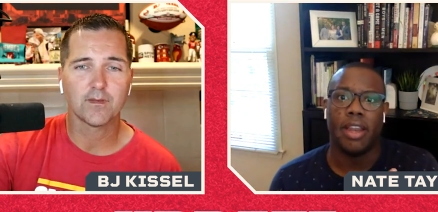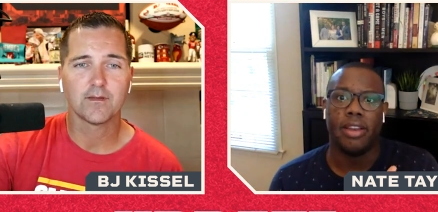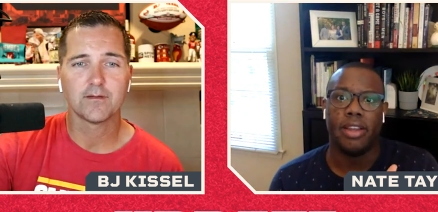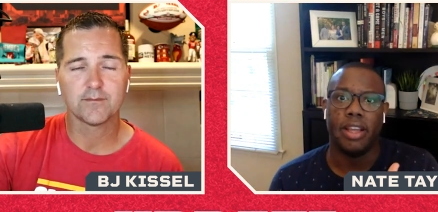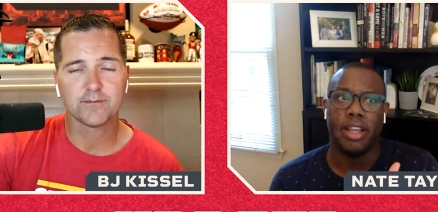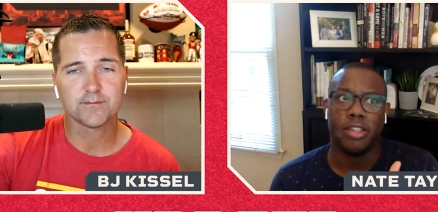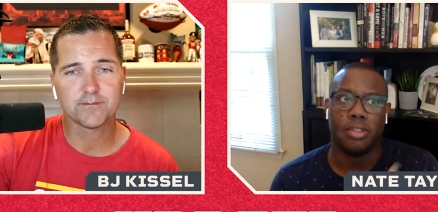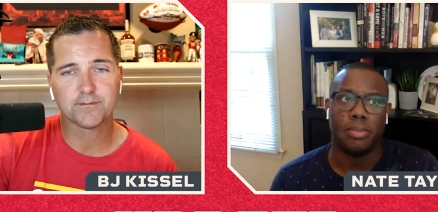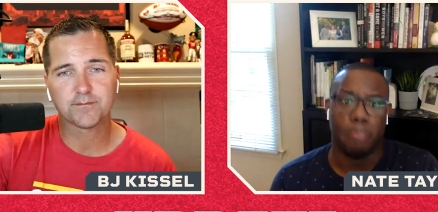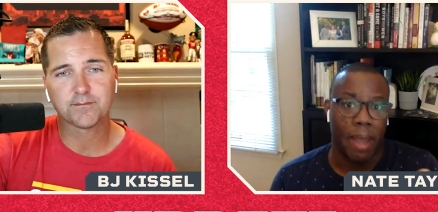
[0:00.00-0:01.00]
Speaker 1: and
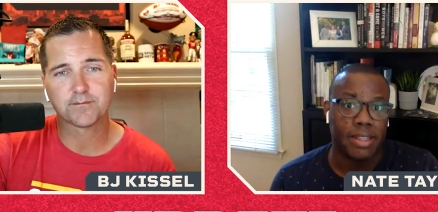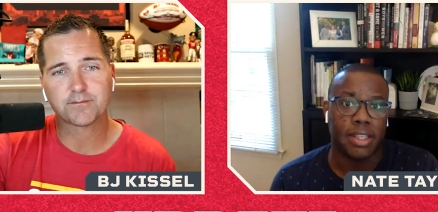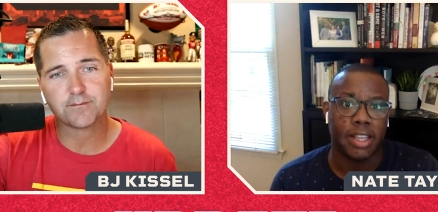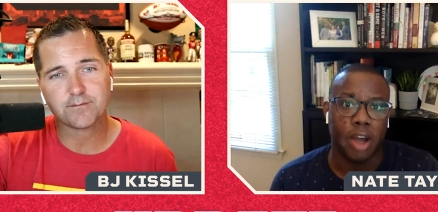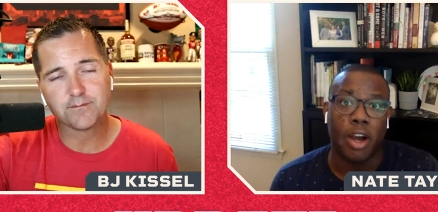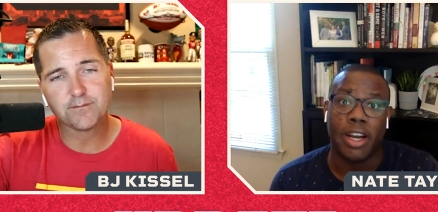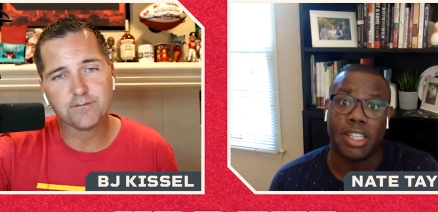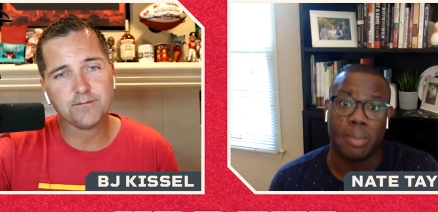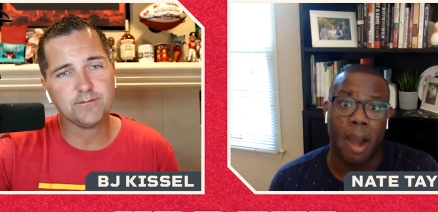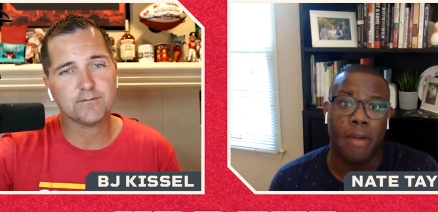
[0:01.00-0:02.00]
is basically
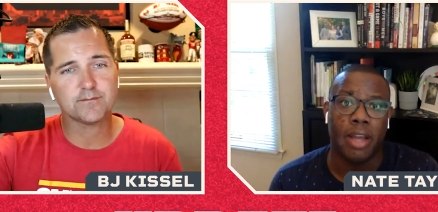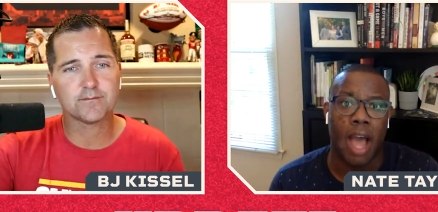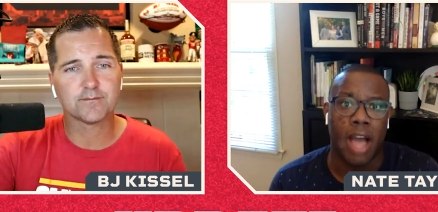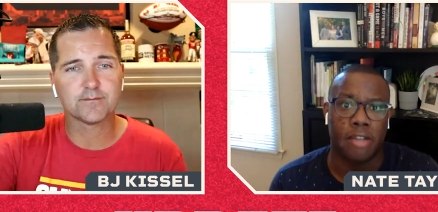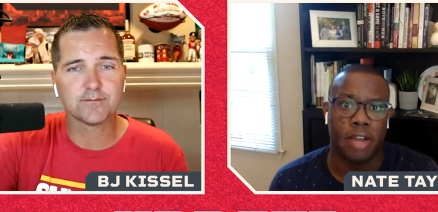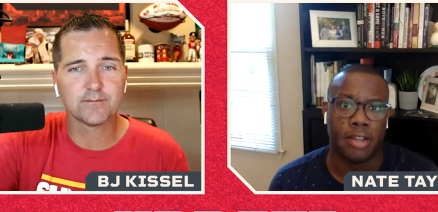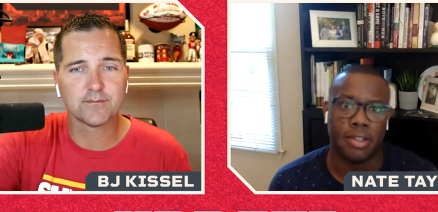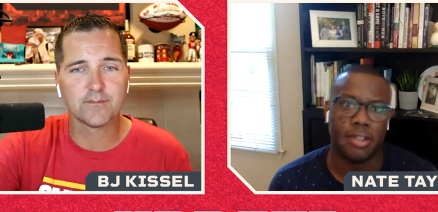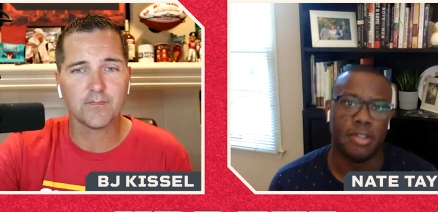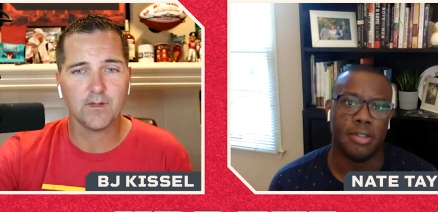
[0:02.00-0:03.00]
on an expiring
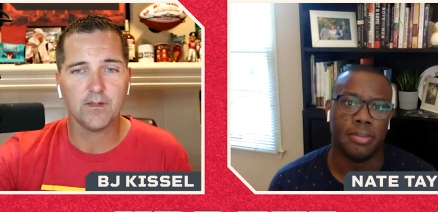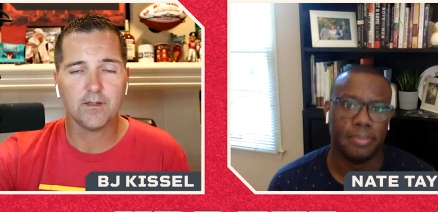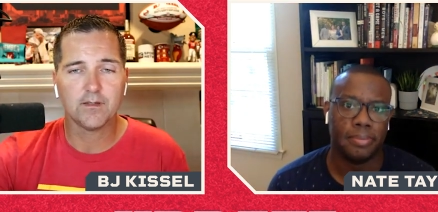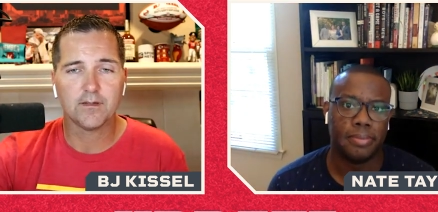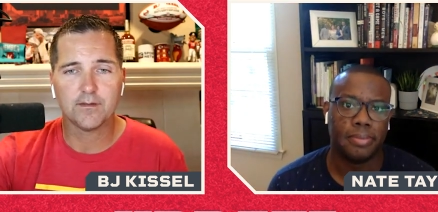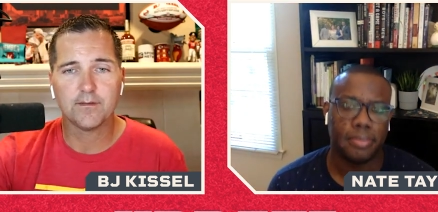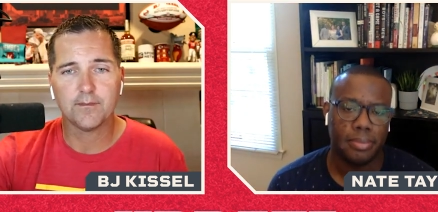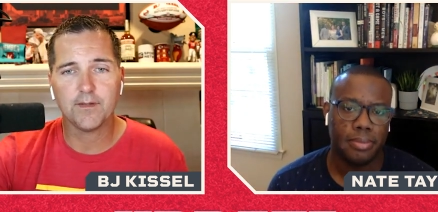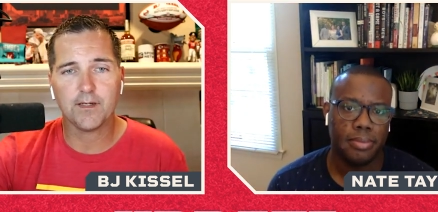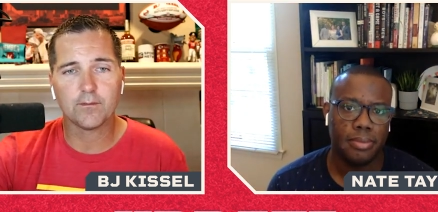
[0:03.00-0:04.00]
contract this season.
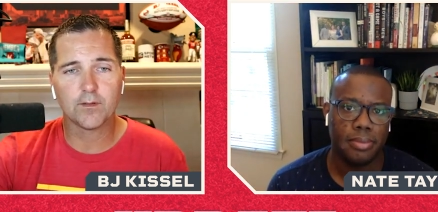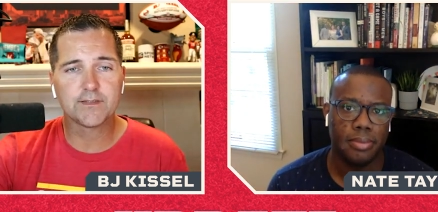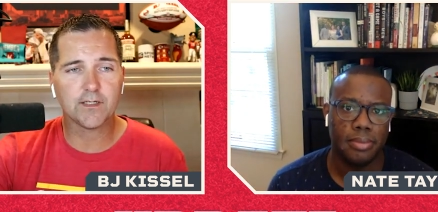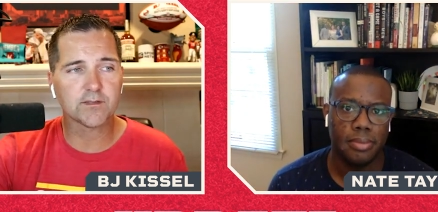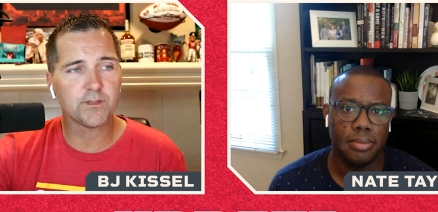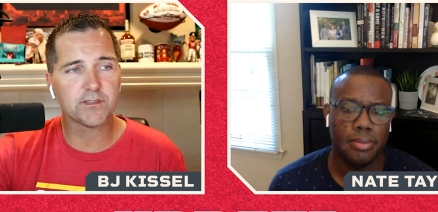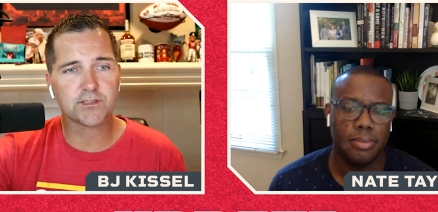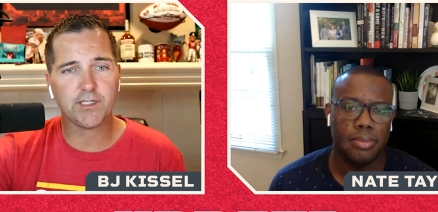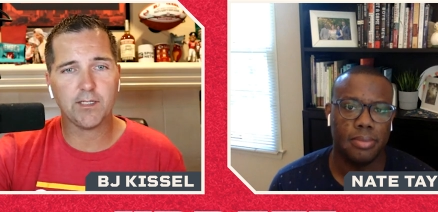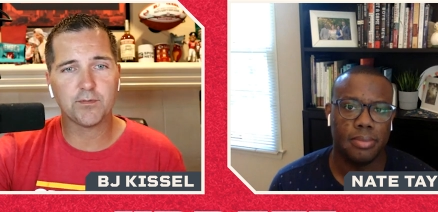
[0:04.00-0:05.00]
Speaker 2: Yeah, what it tells me is that
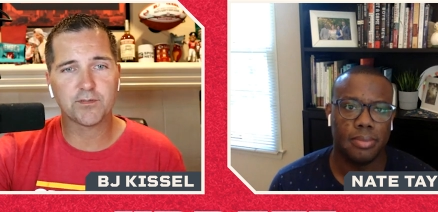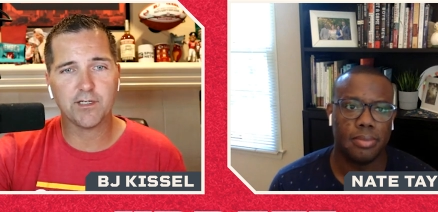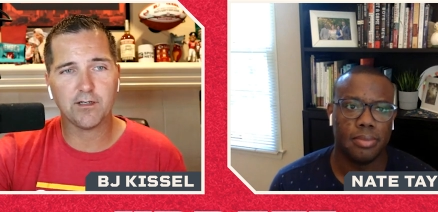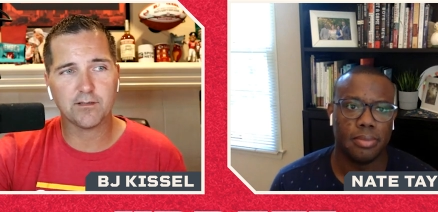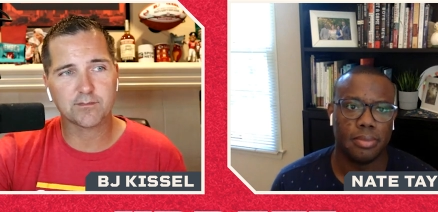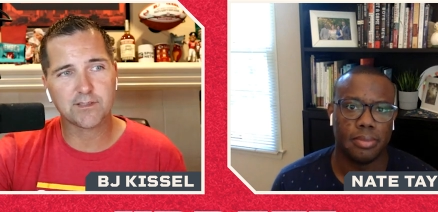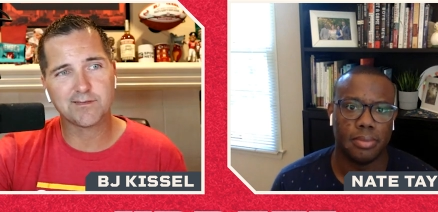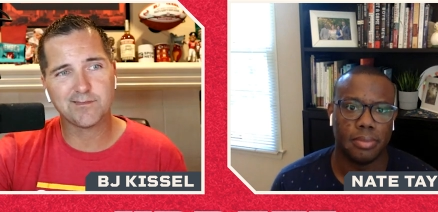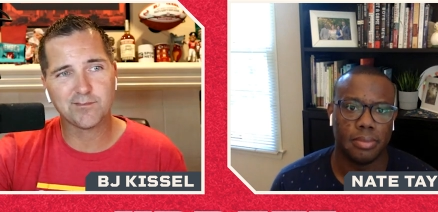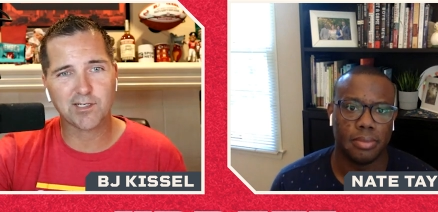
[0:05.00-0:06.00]
Shane Buechele
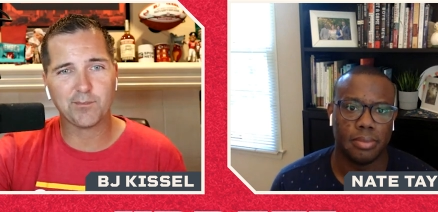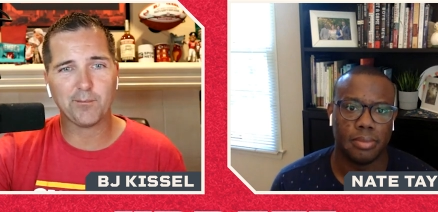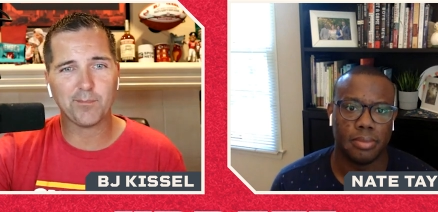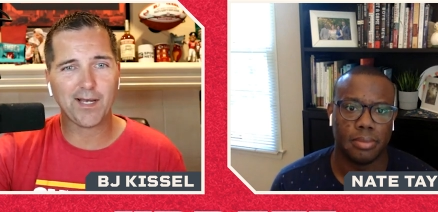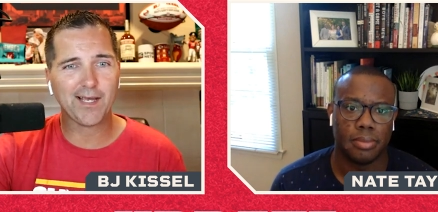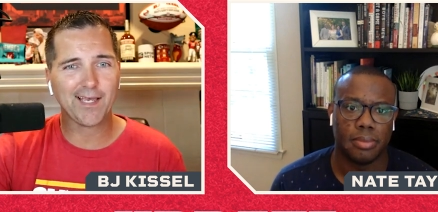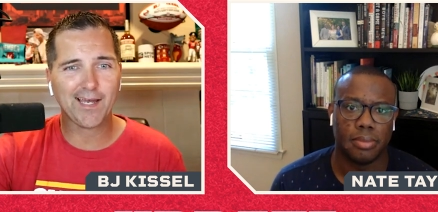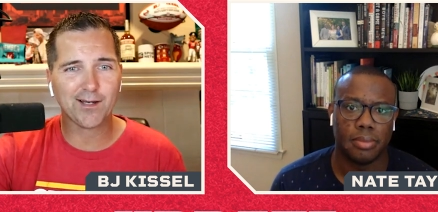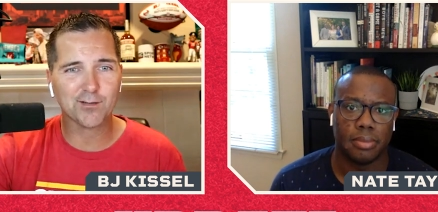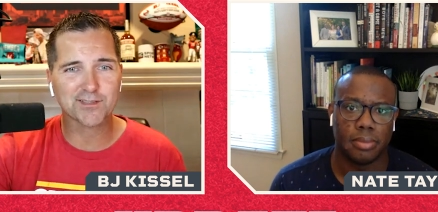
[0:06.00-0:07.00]
could look about buying a
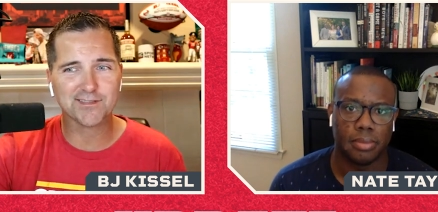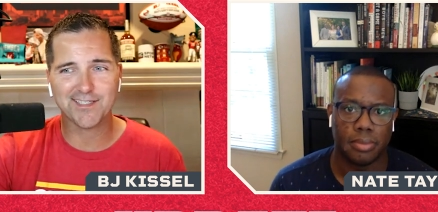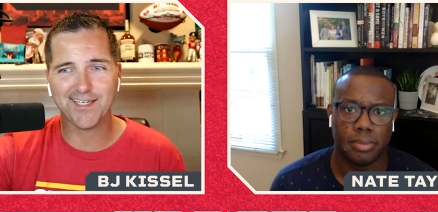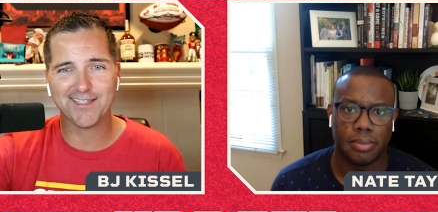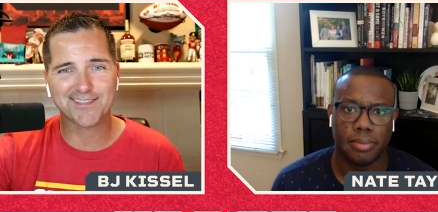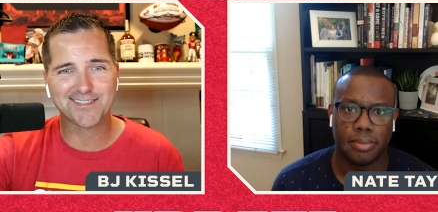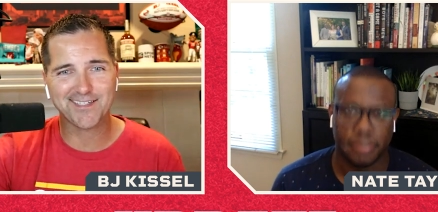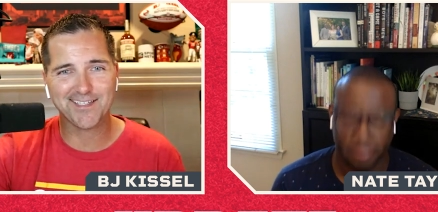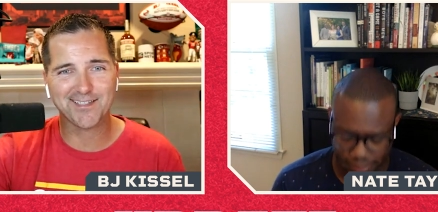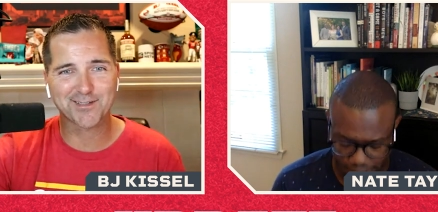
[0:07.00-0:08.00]
house in Kansas
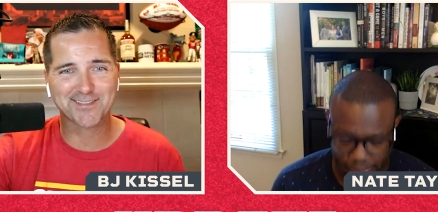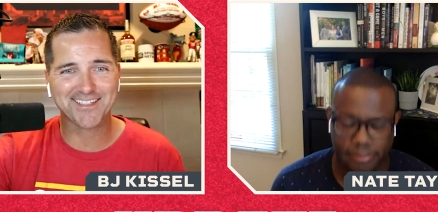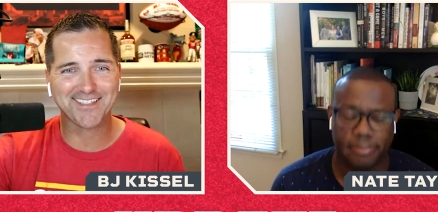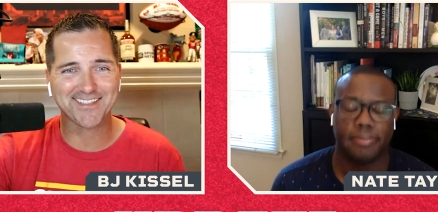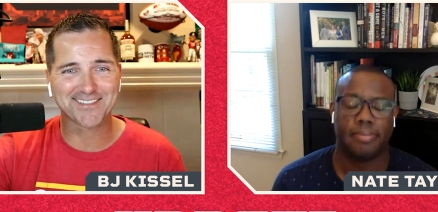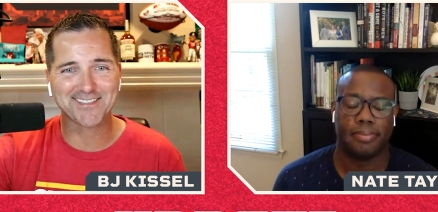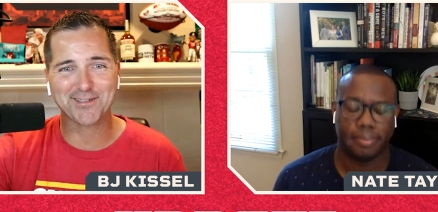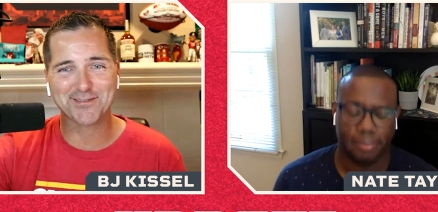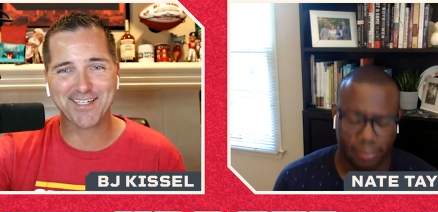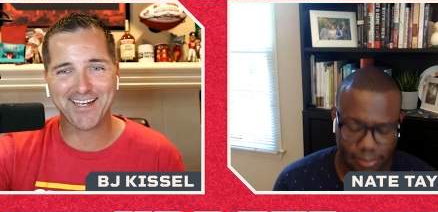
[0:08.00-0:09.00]
City. It looks like he could
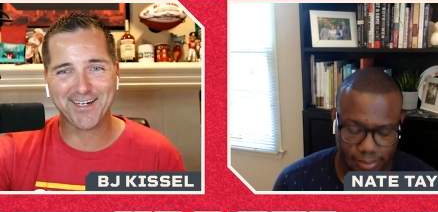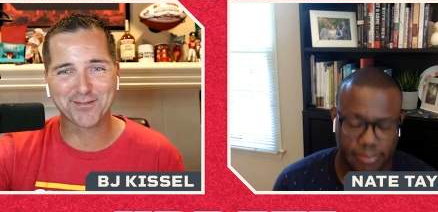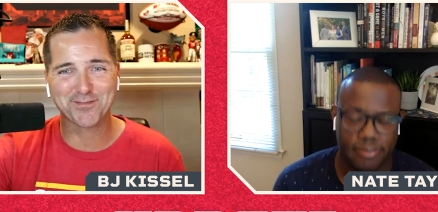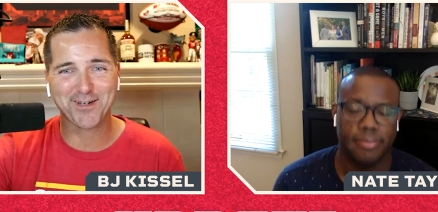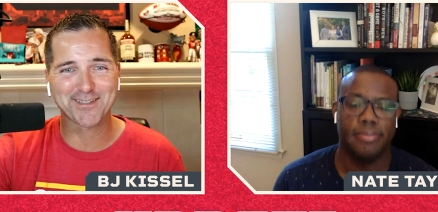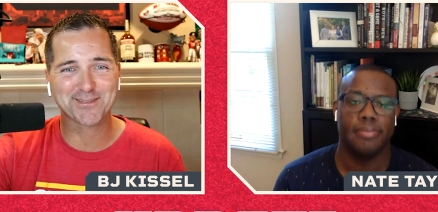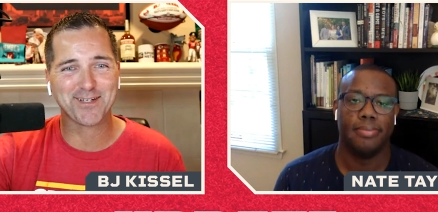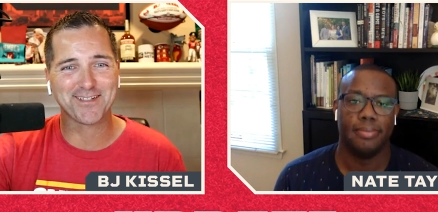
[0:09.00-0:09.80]
settle down, find some